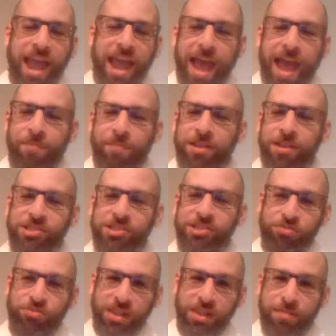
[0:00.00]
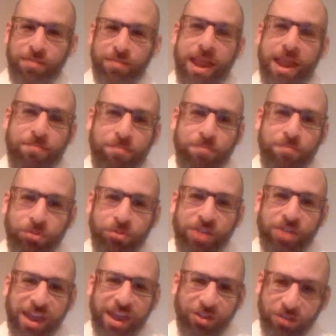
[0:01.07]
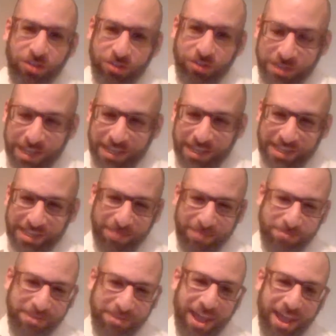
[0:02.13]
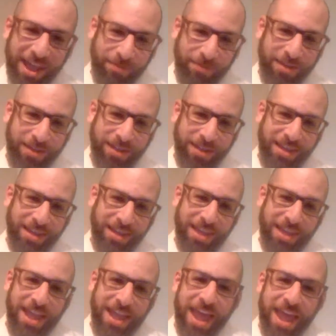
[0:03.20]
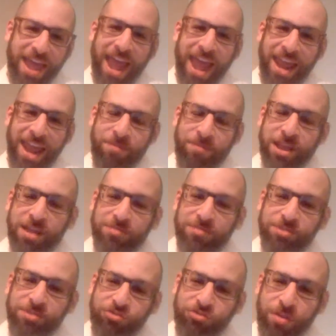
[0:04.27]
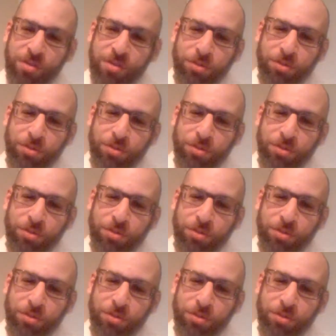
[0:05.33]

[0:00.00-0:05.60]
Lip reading: happens to eliminate both title holders at the same time? And it becomes a triple